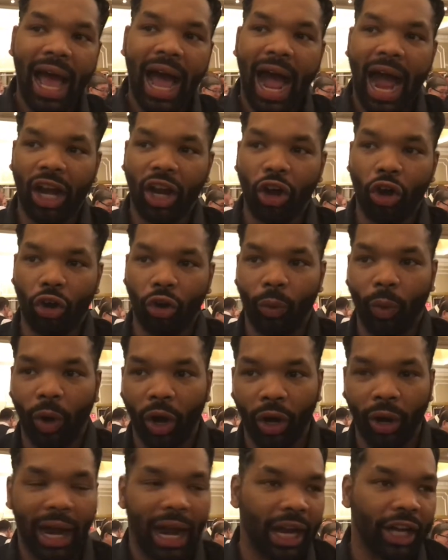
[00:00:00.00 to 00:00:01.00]
I can go to
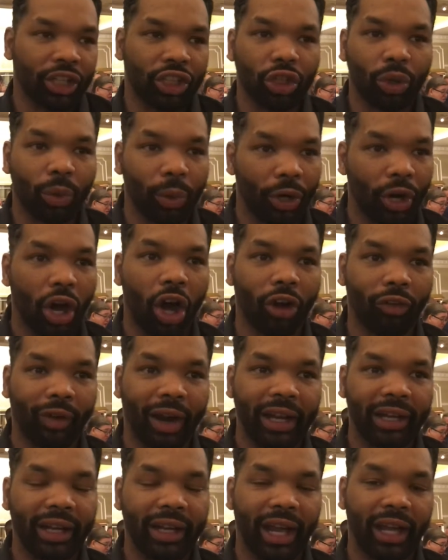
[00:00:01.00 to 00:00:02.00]
work. I can do it all
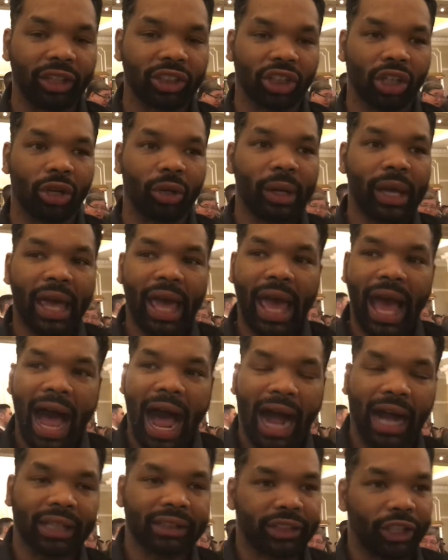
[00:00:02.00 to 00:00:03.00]
right now. So
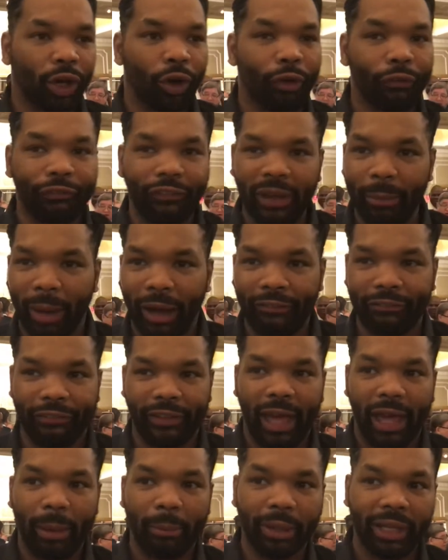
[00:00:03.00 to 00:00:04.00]
I can still feed my
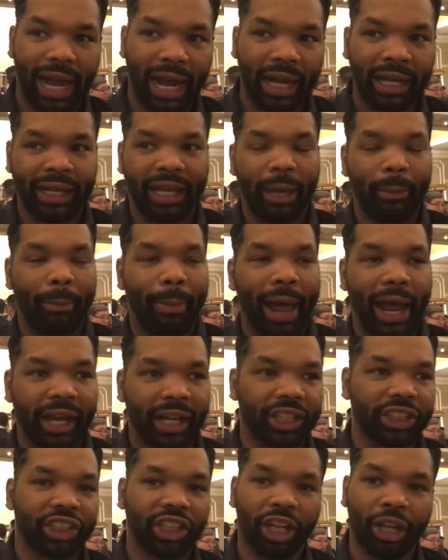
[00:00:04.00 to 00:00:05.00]
family. I can get back
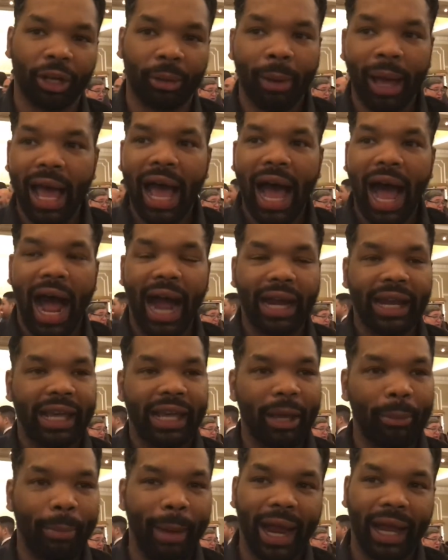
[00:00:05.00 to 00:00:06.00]
in the gym. I can
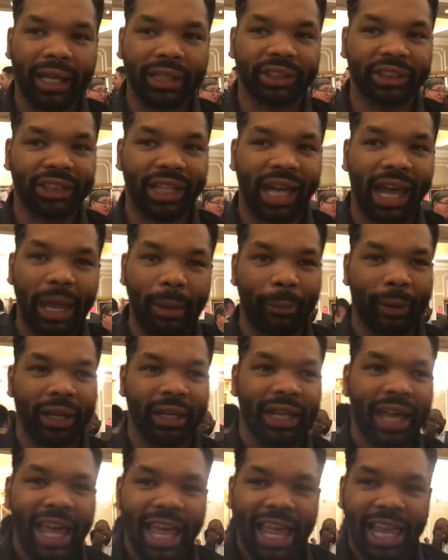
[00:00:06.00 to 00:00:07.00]
get back in shape. And
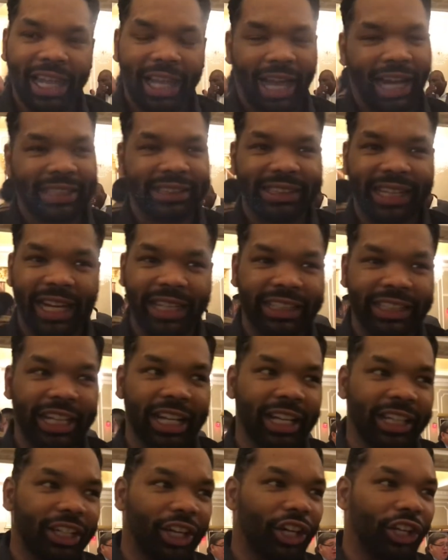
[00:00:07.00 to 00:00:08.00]
like I said,
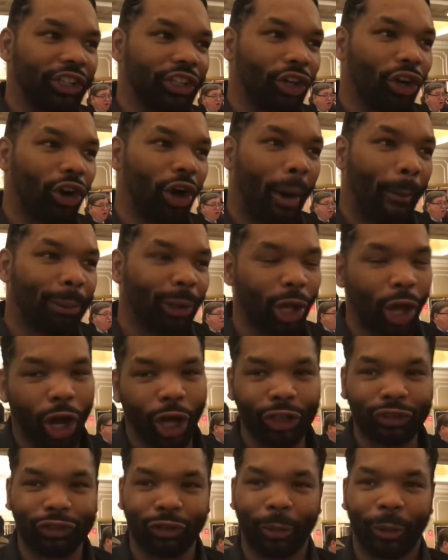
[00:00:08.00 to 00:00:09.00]
the
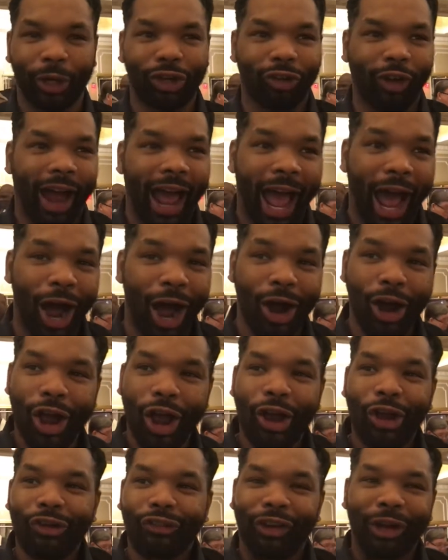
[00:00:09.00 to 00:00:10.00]
applause from the crowd
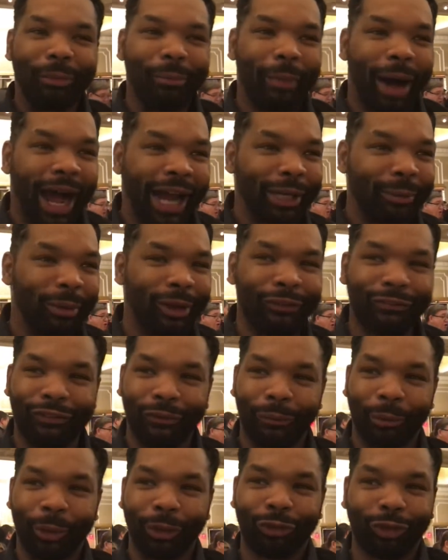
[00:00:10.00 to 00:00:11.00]
reminded me
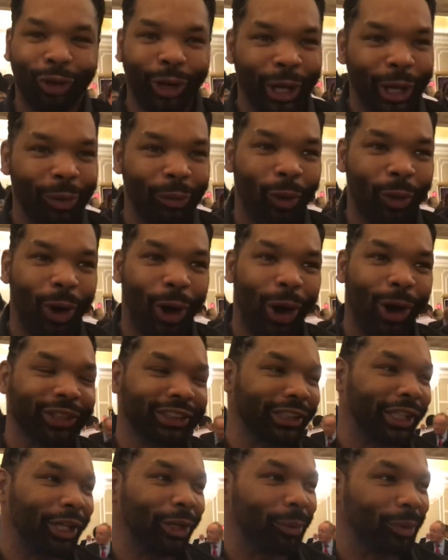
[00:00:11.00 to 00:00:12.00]
from the ring
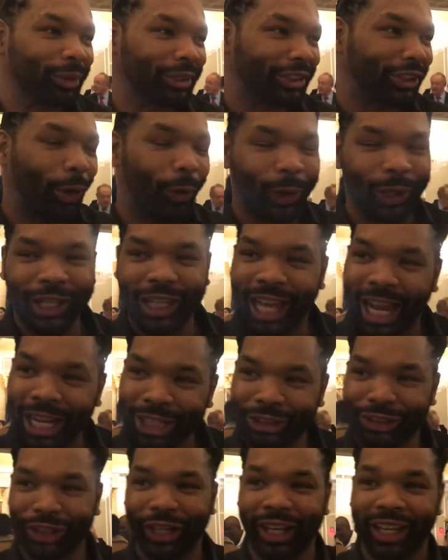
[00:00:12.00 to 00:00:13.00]
walks, and it was so
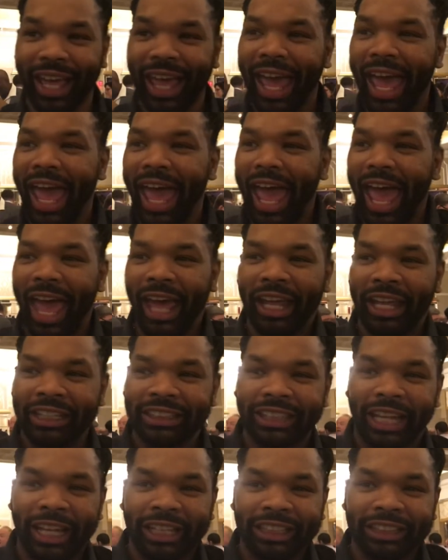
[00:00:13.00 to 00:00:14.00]
electric,
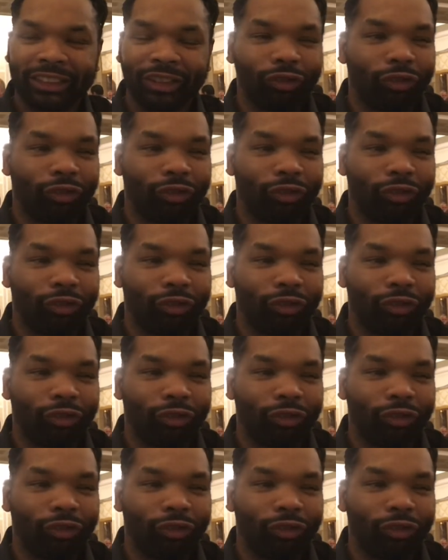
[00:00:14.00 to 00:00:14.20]
and